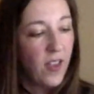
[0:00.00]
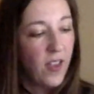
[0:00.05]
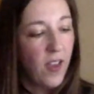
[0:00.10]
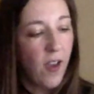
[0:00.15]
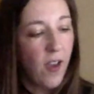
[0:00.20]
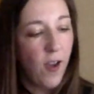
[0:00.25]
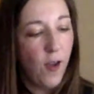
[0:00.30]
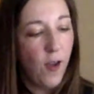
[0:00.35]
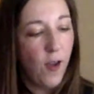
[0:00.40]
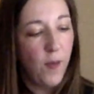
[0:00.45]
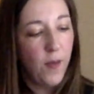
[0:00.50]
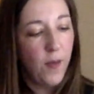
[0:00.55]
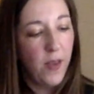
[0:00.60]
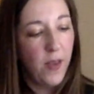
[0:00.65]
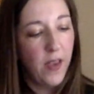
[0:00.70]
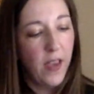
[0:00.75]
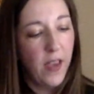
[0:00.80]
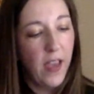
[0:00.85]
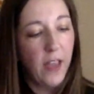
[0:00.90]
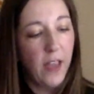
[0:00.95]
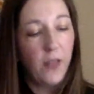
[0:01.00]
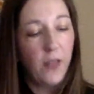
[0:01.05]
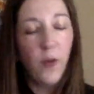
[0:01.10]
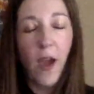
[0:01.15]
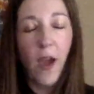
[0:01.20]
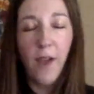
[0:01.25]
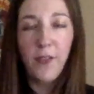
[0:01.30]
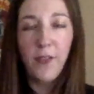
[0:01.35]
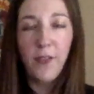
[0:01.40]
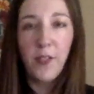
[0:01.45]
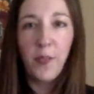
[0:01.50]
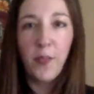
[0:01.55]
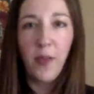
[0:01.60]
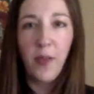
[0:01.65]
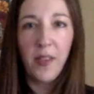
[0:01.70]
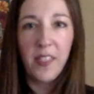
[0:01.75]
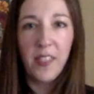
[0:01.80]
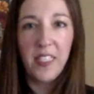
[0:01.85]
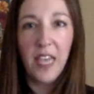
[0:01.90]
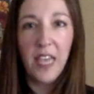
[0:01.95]
and you have to
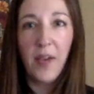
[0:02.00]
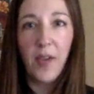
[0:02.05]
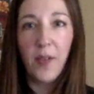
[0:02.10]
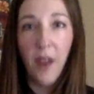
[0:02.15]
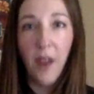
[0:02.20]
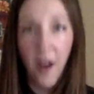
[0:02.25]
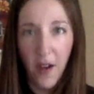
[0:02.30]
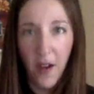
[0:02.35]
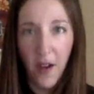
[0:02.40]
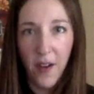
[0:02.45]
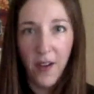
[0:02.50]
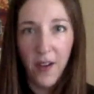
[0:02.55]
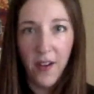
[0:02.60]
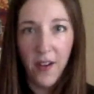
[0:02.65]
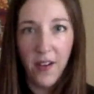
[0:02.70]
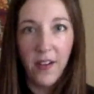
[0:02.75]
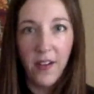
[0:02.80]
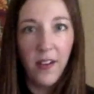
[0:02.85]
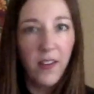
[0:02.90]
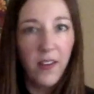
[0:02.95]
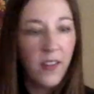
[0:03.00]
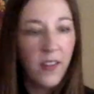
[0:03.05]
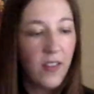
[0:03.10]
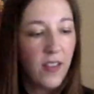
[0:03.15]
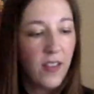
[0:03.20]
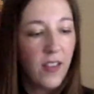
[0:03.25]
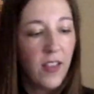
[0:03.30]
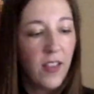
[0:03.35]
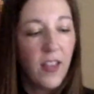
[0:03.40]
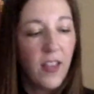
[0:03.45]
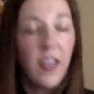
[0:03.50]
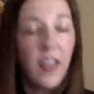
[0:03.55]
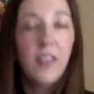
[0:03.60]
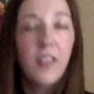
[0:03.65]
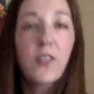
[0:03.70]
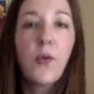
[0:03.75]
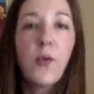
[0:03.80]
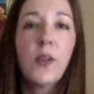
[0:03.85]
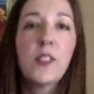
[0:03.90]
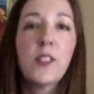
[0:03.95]
press down harder, is
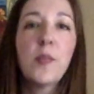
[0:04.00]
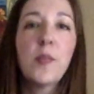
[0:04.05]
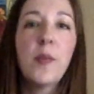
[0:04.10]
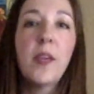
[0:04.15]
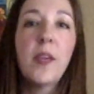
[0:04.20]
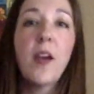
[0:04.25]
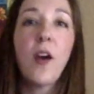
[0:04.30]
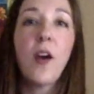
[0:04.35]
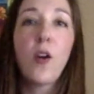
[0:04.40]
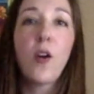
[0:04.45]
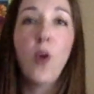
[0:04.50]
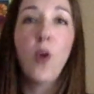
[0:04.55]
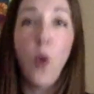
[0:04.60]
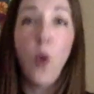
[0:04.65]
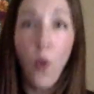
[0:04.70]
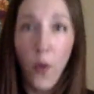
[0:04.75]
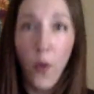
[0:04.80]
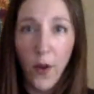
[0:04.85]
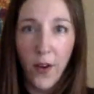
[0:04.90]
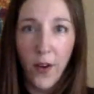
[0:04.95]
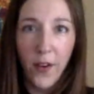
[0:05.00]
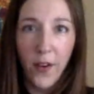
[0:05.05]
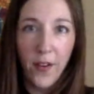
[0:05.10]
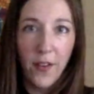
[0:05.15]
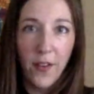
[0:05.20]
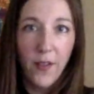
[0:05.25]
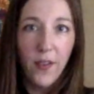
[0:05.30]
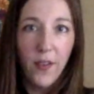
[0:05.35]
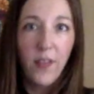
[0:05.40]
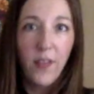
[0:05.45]
going to be a chord.